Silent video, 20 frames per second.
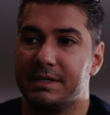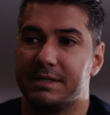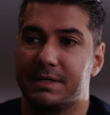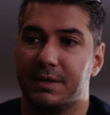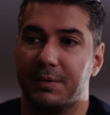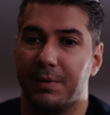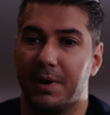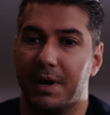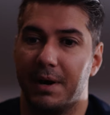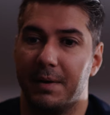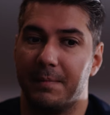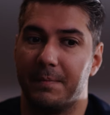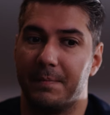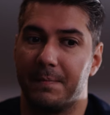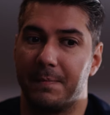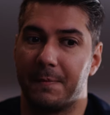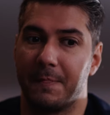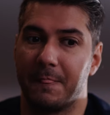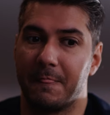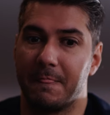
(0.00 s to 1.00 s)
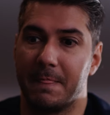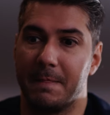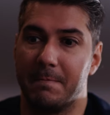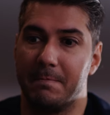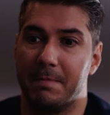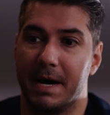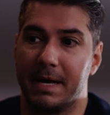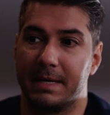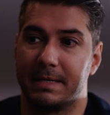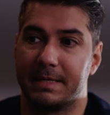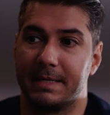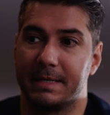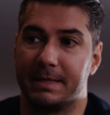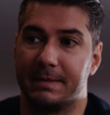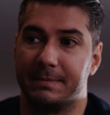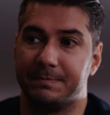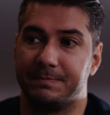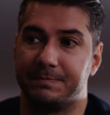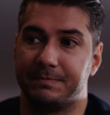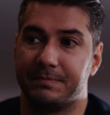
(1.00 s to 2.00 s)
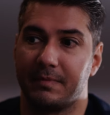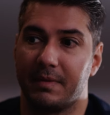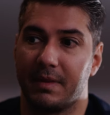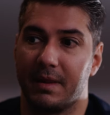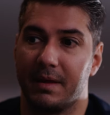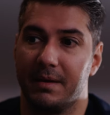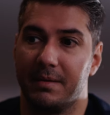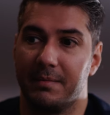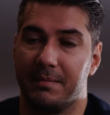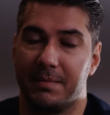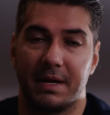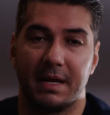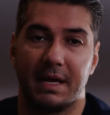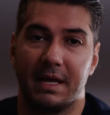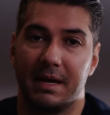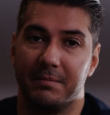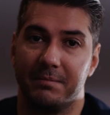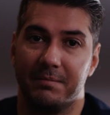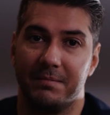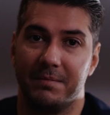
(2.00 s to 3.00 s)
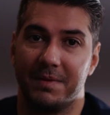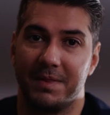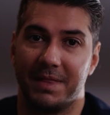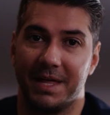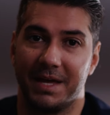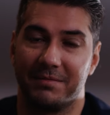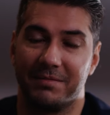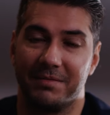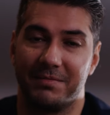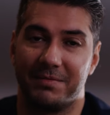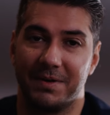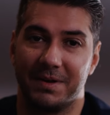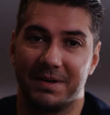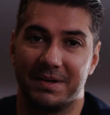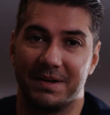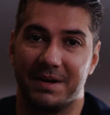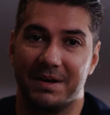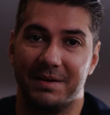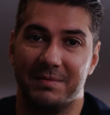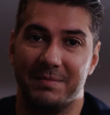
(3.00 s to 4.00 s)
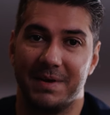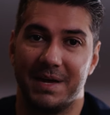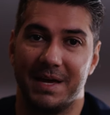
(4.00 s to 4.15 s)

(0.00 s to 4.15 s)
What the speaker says: So, but again, I'm thankful for your time.